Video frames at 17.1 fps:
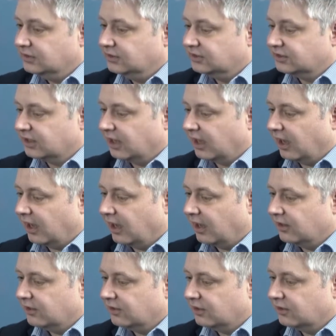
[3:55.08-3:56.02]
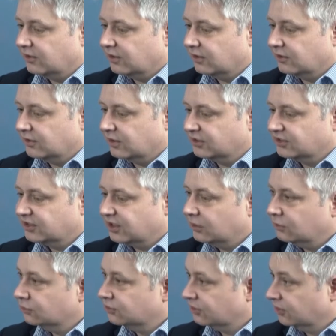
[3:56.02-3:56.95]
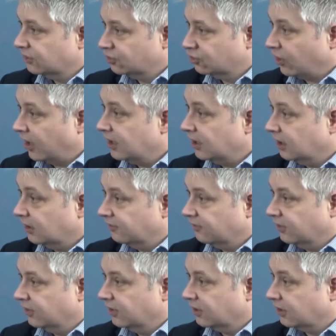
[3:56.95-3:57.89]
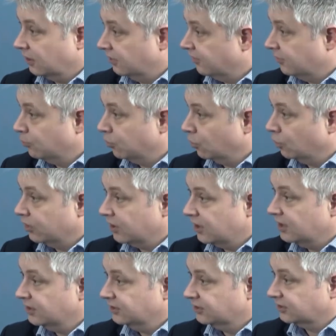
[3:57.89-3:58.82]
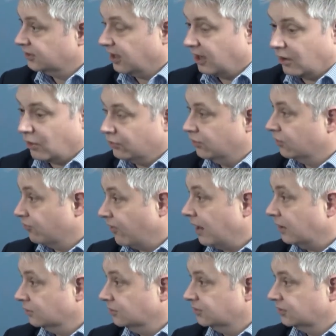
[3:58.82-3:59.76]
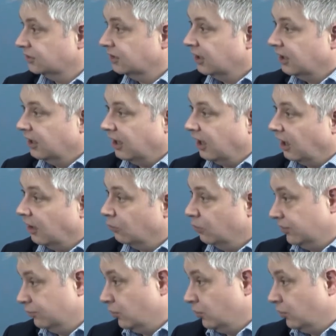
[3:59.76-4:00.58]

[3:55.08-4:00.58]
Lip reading: the skills and the training for the kind of employees on the ground with